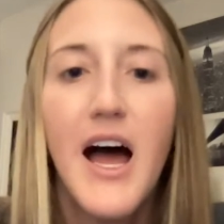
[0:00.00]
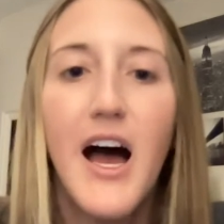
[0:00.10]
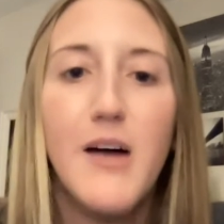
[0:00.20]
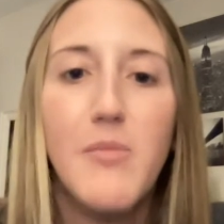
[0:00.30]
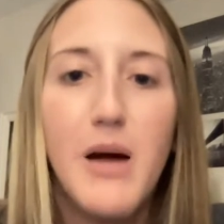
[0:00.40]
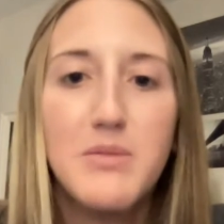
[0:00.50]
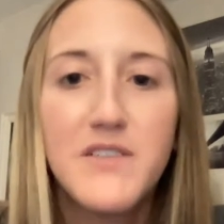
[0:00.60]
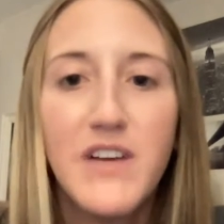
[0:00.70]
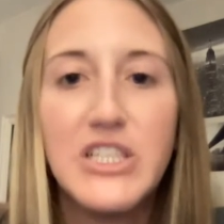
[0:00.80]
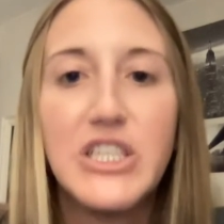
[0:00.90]

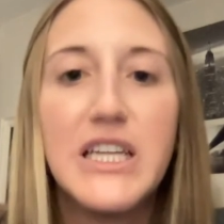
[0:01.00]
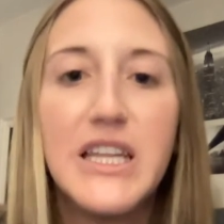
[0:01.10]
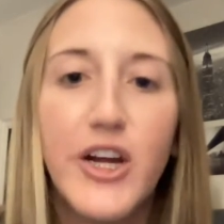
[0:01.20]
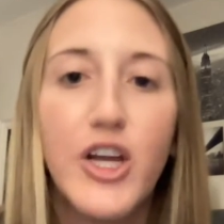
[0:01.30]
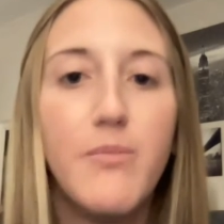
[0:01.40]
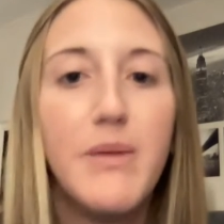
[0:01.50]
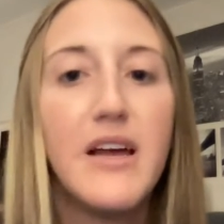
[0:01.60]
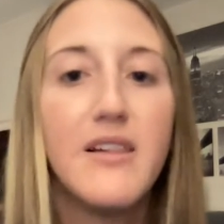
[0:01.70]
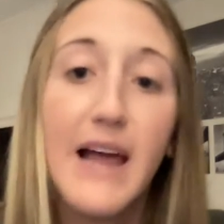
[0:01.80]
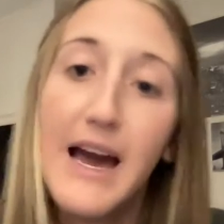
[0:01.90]
Observation, there could be
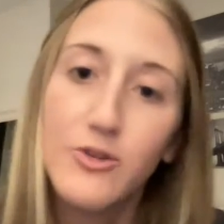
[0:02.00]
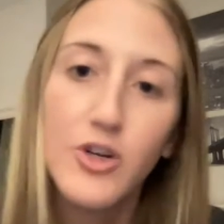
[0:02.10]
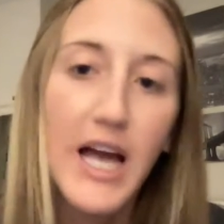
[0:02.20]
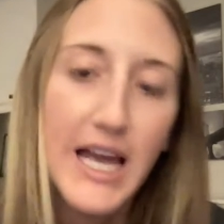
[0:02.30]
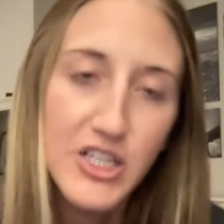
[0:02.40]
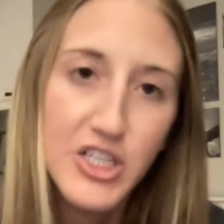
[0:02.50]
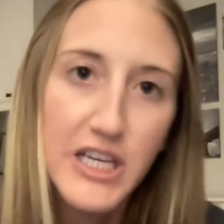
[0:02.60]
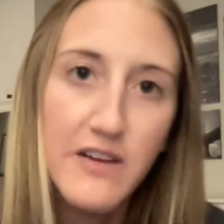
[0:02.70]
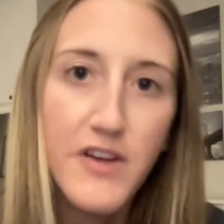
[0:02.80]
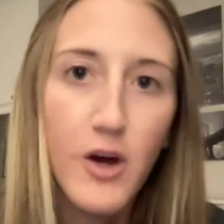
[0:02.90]
a lateral head
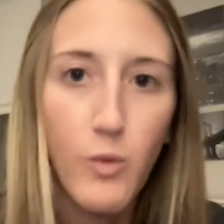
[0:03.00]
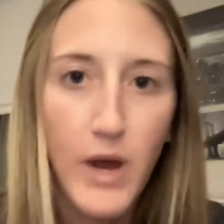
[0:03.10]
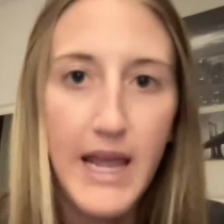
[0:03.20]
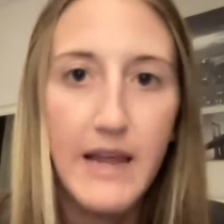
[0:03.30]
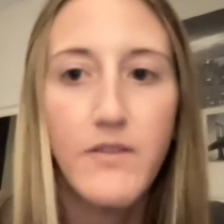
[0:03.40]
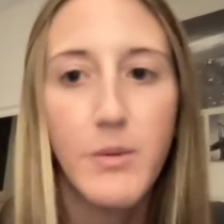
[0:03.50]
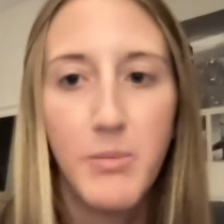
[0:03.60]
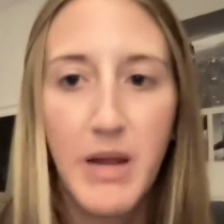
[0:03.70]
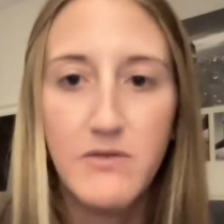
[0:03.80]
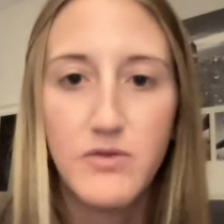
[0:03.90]
shift away from the
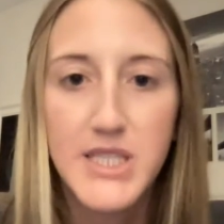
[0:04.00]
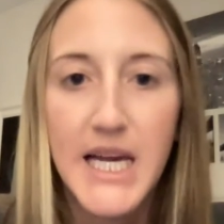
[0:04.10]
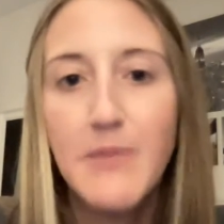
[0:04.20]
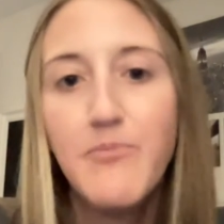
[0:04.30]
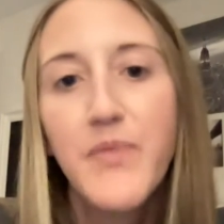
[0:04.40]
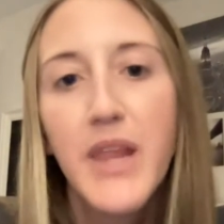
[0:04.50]
painful side.